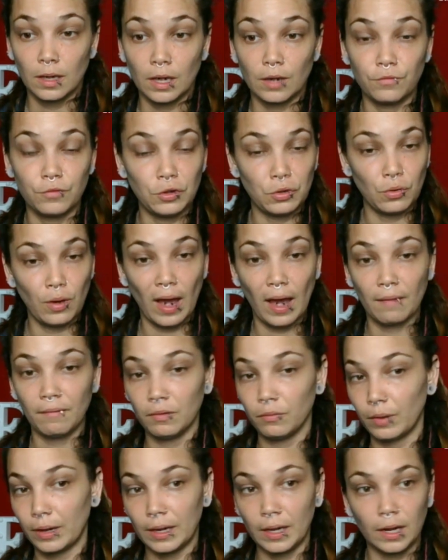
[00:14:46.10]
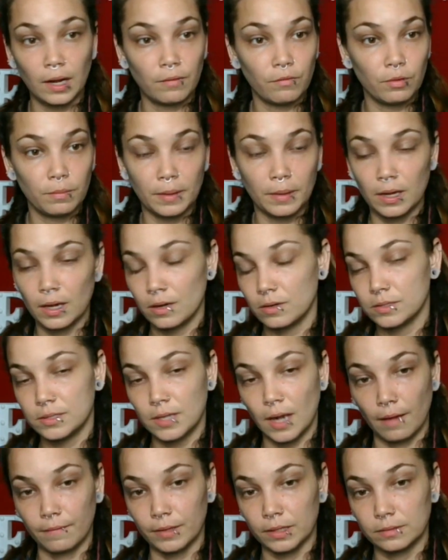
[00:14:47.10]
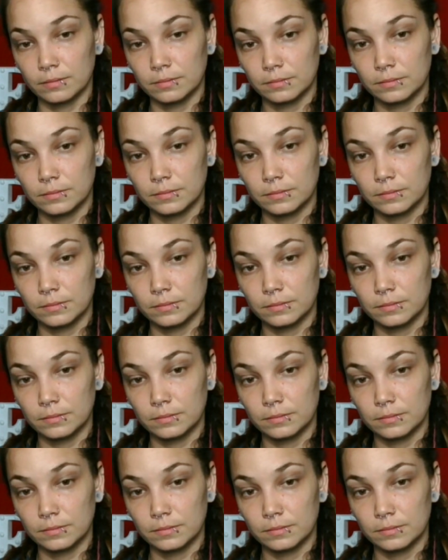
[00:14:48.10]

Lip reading: If you have it, why can't everybody else have it?